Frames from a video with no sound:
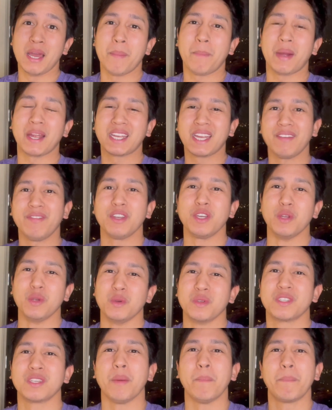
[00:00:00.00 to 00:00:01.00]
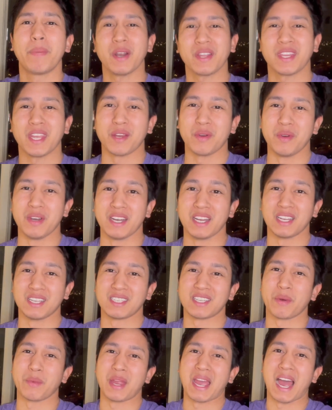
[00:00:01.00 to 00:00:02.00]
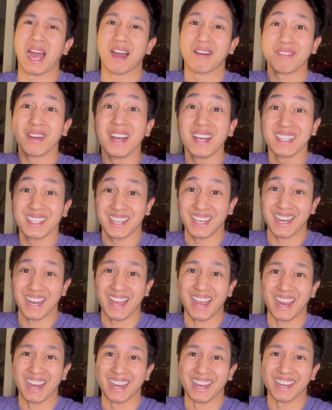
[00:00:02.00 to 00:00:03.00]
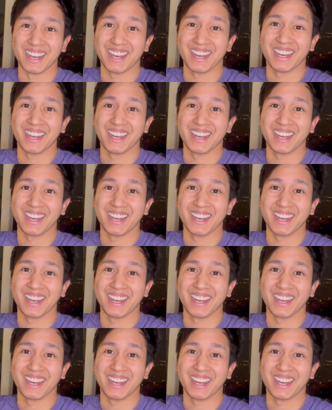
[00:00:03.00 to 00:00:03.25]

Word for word: by giving you some birthday greetings that we have today.